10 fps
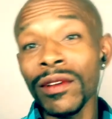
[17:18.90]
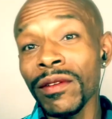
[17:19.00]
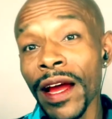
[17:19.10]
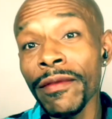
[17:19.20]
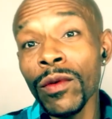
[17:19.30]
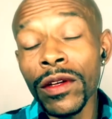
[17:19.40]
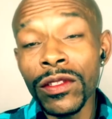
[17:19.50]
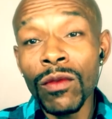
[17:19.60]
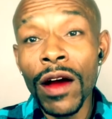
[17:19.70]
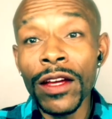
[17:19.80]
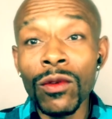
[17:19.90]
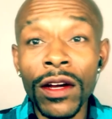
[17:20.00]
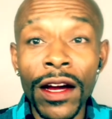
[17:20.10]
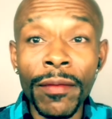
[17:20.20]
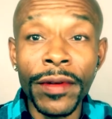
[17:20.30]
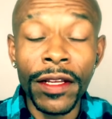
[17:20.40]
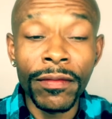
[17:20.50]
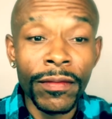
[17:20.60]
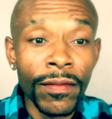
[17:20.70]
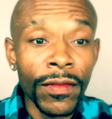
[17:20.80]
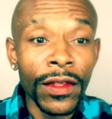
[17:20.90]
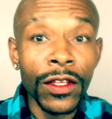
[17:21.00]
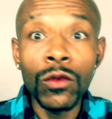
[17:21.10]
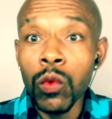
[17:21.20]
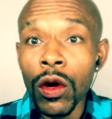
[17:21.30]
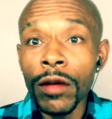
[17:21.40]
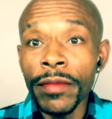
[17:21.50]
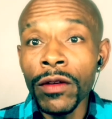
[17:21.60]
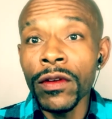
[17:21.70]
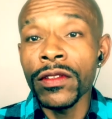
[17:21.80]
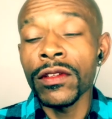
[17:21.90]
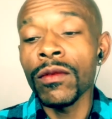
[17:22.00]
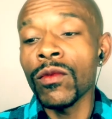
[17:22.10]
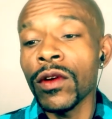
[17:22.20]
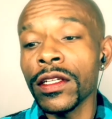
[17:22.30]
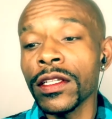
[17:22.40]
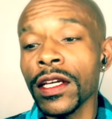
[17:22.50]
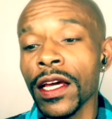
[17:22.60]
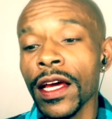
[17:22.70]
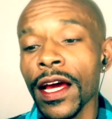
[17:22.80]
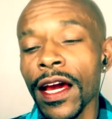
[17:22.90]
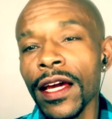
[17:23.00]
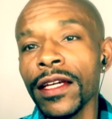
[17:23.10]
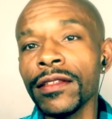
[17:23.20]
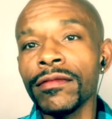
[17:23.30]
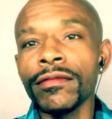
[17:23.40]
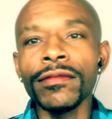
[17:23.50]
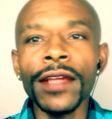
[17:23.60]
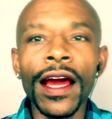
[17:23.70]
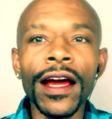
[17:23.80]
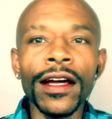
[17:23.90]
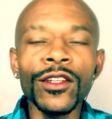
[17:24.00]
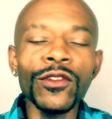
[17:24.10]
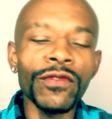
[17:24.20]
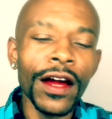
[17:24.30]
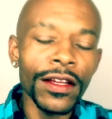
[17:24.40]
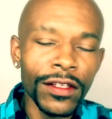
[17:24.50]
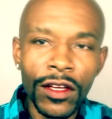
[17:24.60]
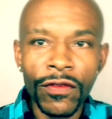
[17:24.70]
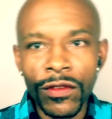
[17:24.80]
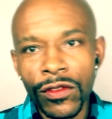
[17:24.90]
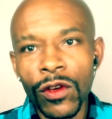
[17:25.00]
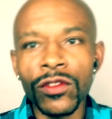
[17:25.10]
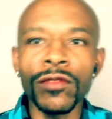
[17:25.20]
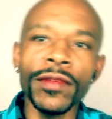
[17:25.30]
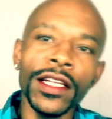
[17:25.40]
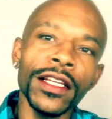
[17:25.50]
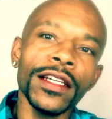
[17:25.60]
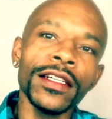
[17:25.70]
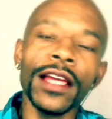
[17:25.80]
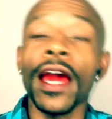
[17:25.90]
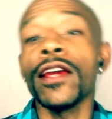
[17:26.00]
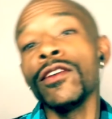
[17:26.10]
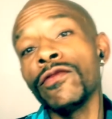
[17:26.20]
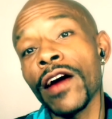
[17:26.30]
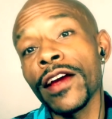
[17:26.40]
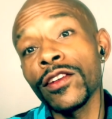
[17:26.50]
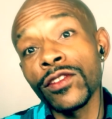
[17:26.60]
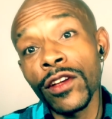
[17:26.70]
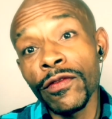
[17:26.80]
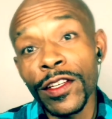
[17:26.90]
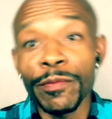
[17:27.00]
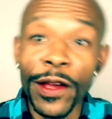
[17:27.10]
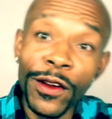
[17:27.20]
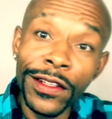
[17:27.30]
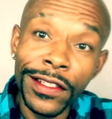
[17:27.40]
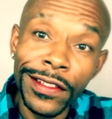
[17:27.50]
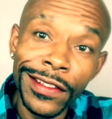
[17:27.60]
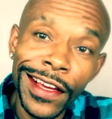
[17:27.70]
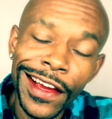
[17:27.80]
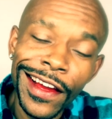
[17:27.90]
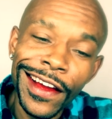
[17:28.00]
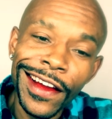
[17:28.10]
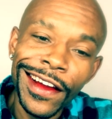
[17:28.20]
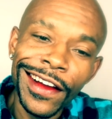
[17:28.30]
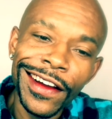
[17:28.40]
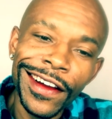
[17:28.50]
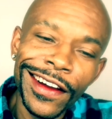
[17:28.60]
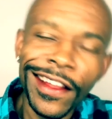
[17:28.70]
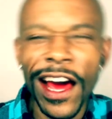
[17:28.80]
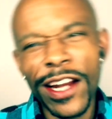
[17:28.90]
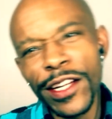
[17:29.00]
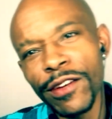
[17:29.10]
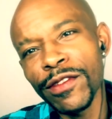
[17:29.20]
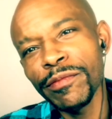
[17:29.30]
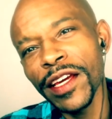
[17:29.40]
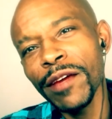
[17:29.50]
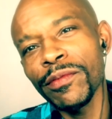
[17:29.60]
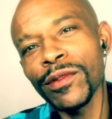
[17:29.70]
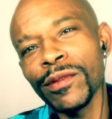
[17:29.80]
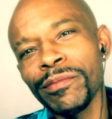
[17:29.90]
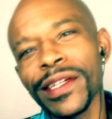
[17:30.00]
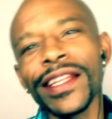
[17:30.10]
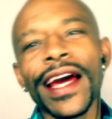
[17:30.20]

every once in a while you want company. You want to be with someone. And yeah, you find yourself on social media, and yeah, you find yourself experiencing a lot of different people, but